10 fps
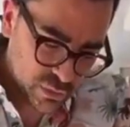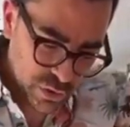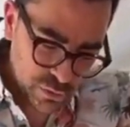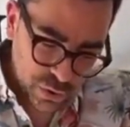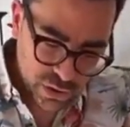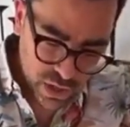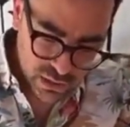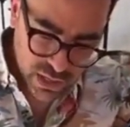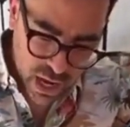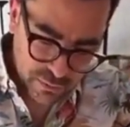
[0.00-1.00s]
when you put it on
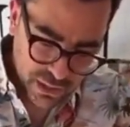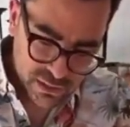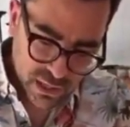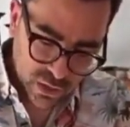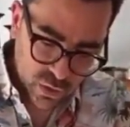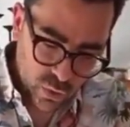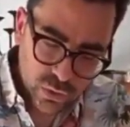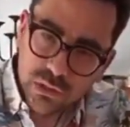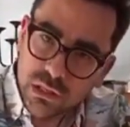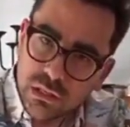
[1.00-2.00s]
top, gets that
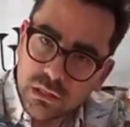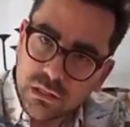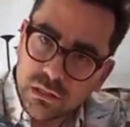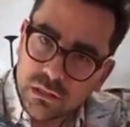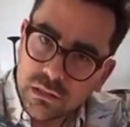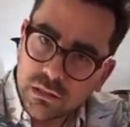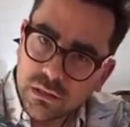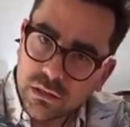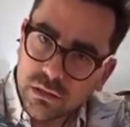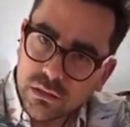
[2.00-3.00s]
golden
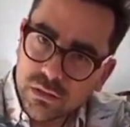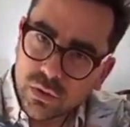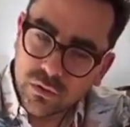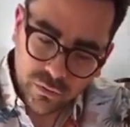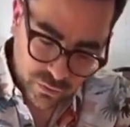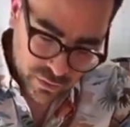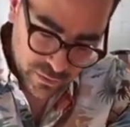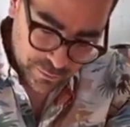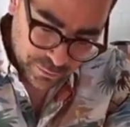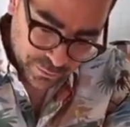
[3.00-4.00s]
sort of
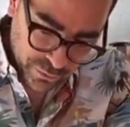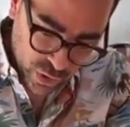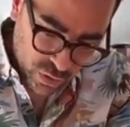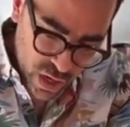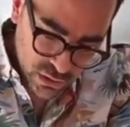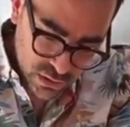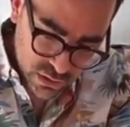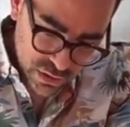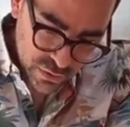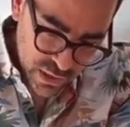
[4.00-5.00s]
crust
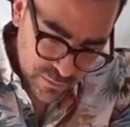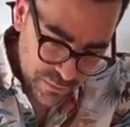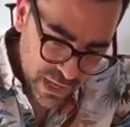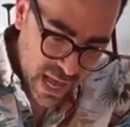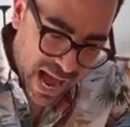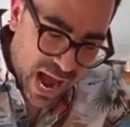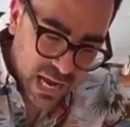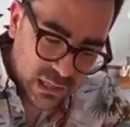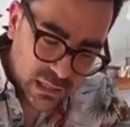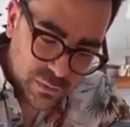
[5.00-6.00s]
to it. I
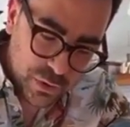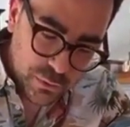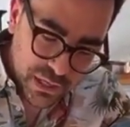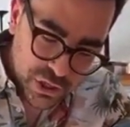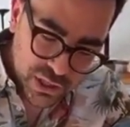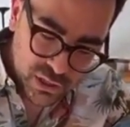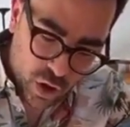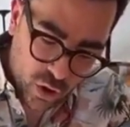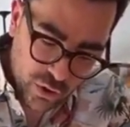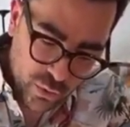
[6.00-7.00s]
like to put my cheese
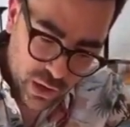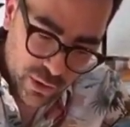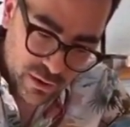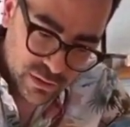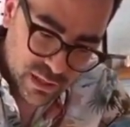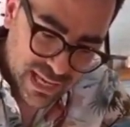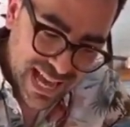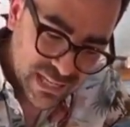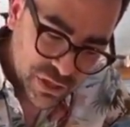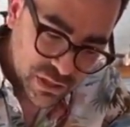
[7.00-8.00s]
all the way around to the
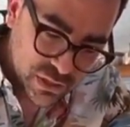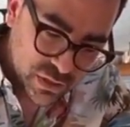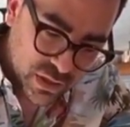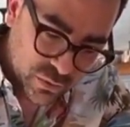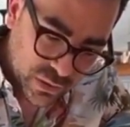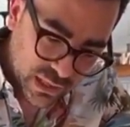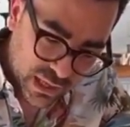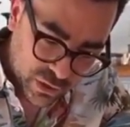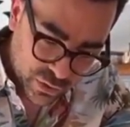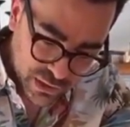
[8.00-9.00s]
edges so that it really like
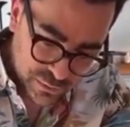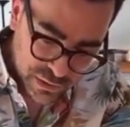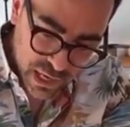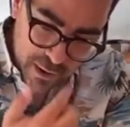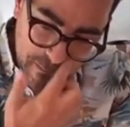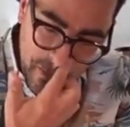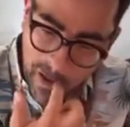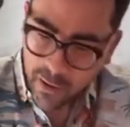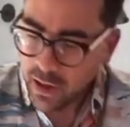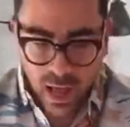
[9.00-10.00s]
crisps up.
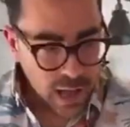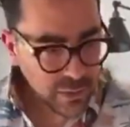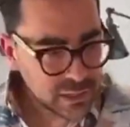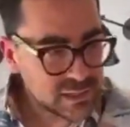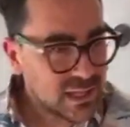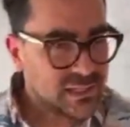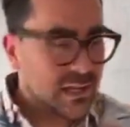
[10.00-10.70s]
I'm gonna slice it